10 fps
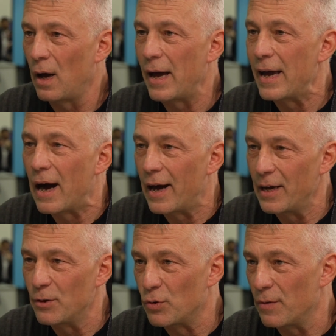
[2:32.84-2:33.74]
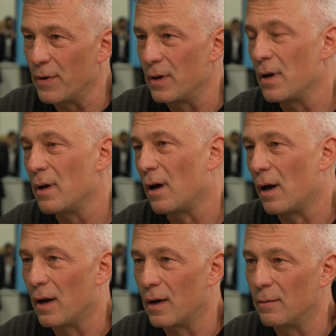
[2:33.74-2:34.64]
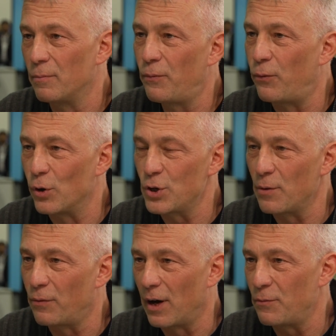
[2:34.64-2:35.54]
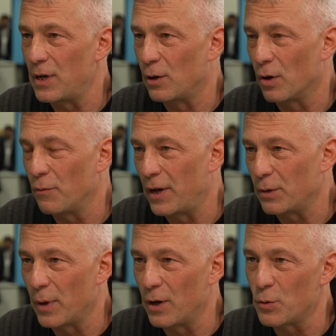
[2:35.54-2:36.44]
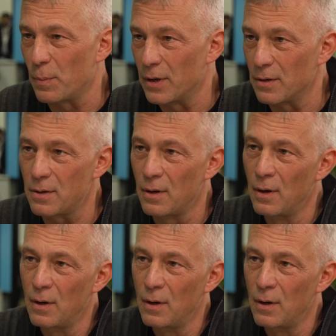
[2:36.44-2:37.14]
AI-driven 4G, 5G conflict management.